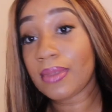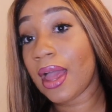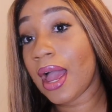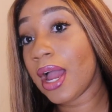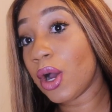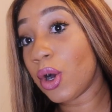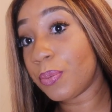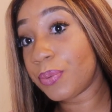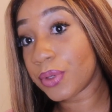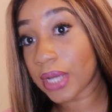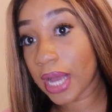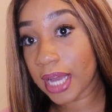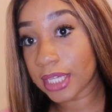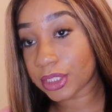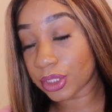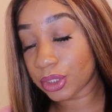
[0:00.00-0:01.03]
I hope you
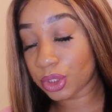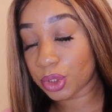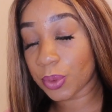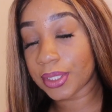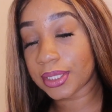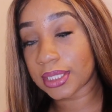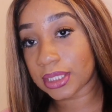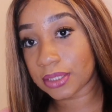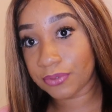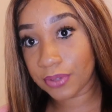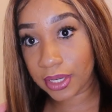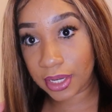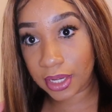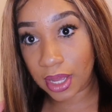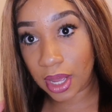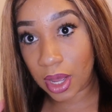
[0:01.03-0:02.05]
guys enjoyed this
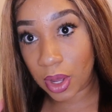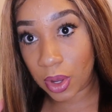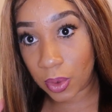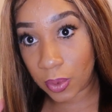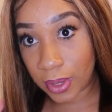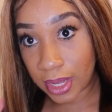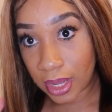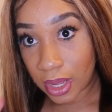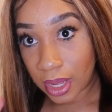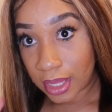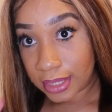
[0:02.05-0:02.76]
video.